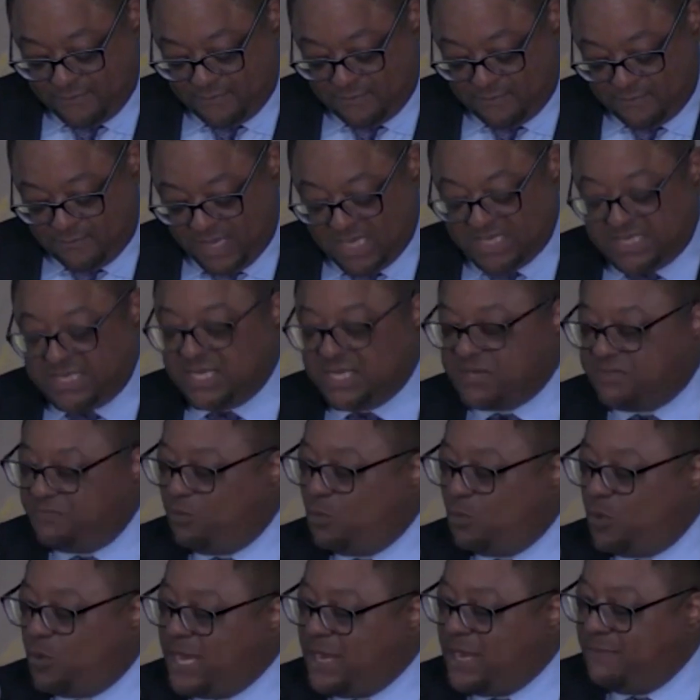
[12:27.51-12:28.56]
This is
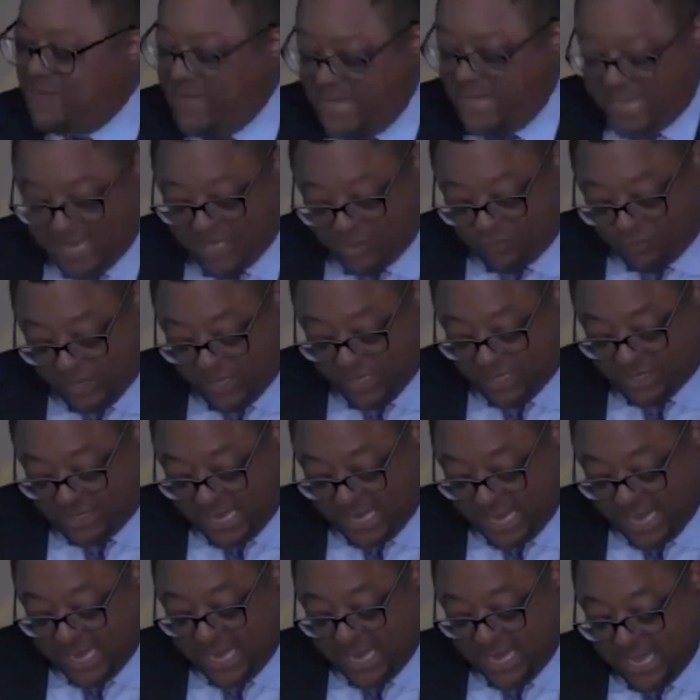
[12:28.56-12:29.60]
what he means when he
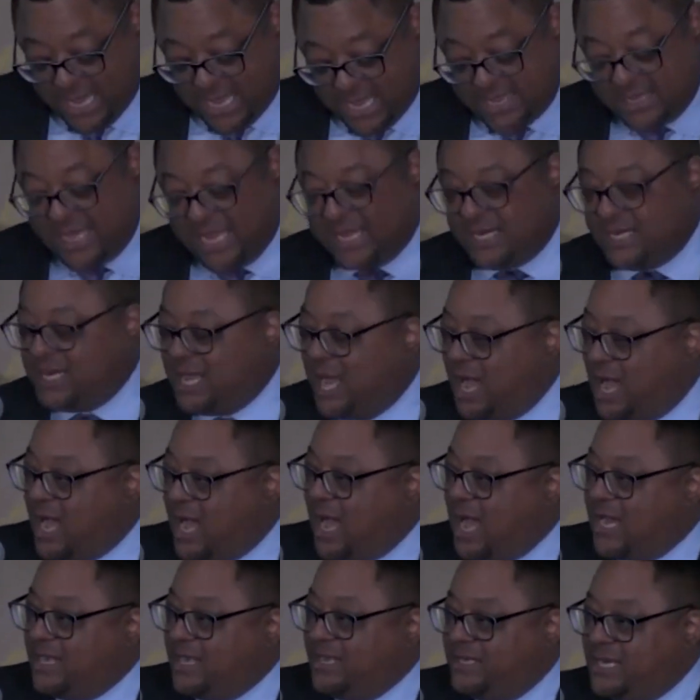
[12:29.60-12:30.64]
say that
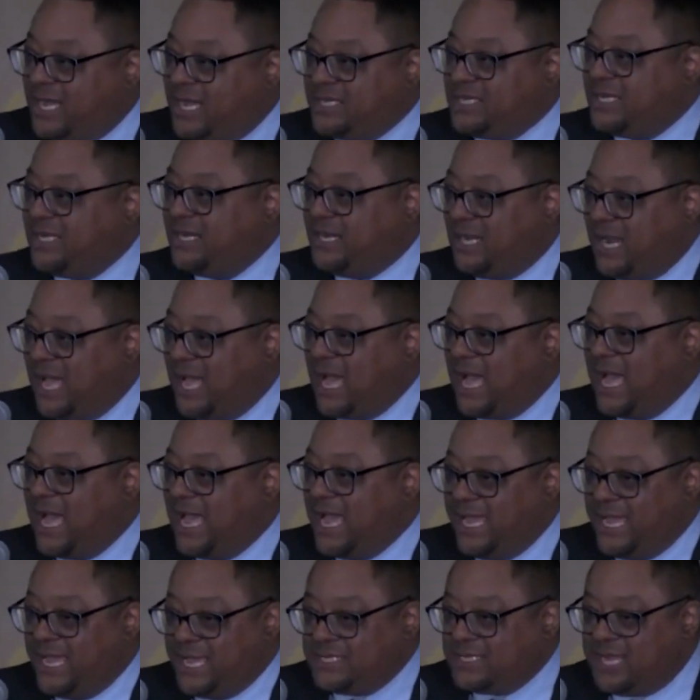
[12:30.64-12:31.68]
God doesn't lie.
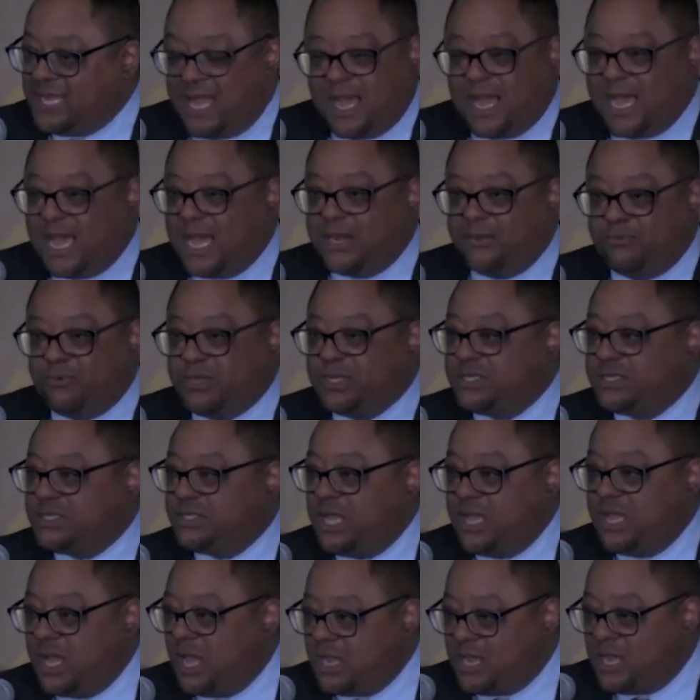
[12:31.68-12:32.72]
His God was
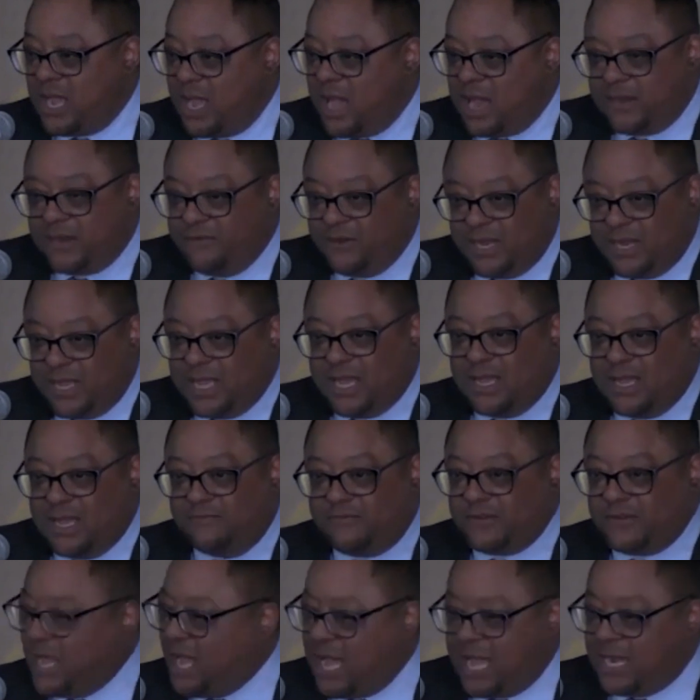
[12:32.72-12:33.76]
a God of
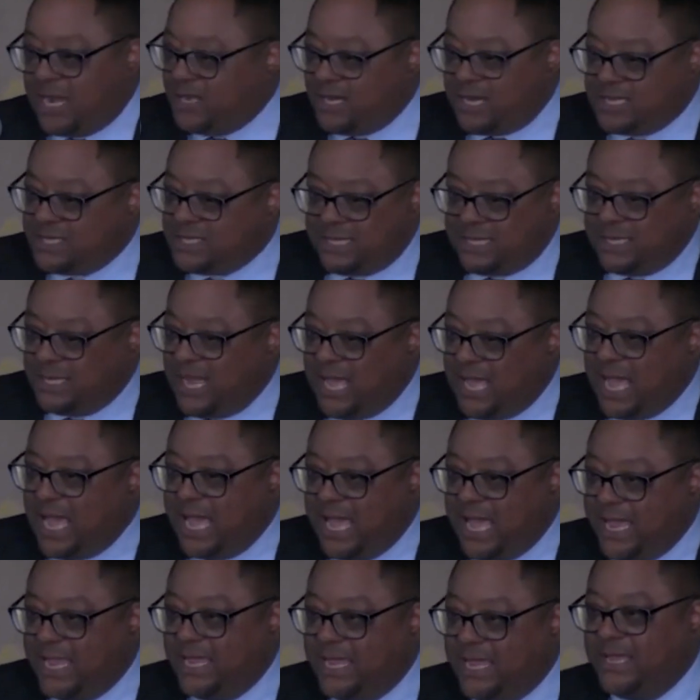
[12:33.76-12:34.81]
love. God doesn't lie.